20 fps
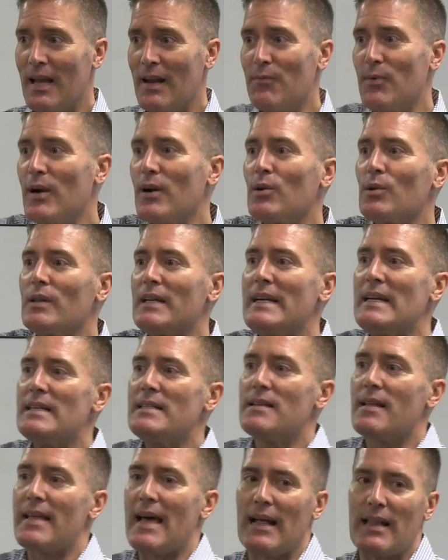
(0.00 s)
If we don't lead
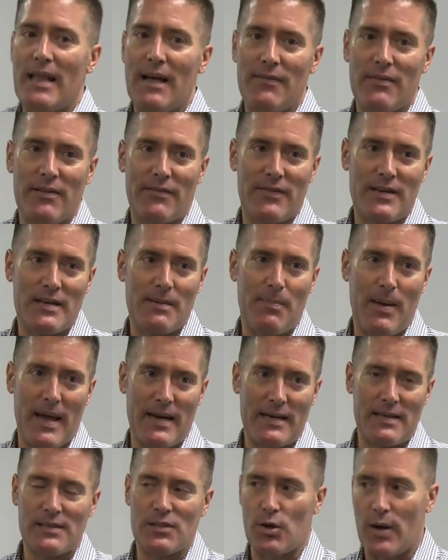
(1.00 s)
to that level of
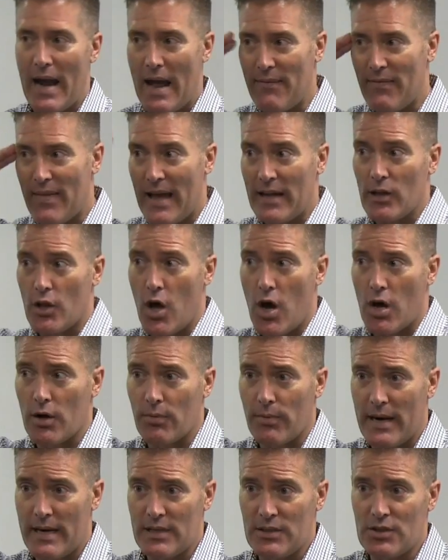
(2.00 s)
independence or have that
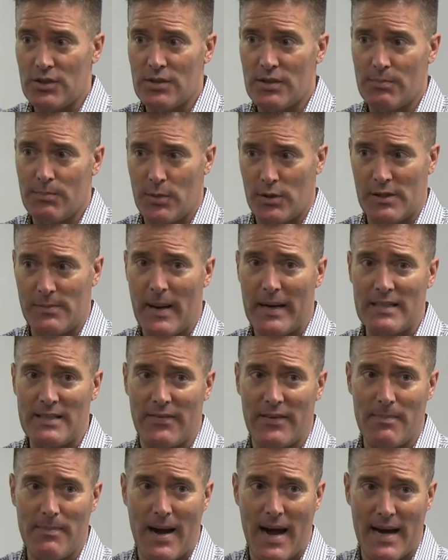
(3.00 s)
long-range perspective
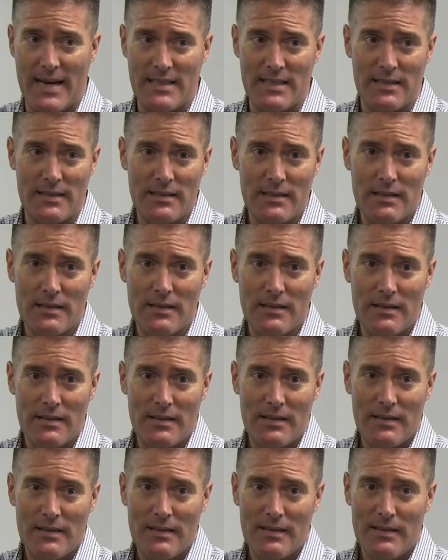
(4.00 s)
in mind,
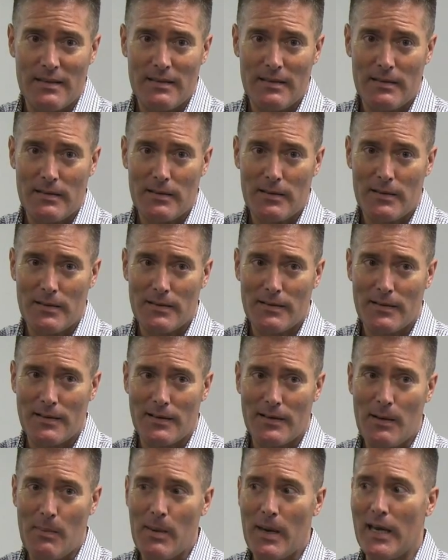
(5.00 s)

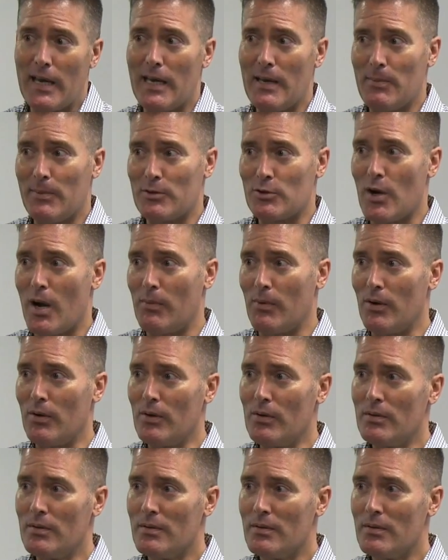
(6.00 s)
we're going to be in a heap of trouble.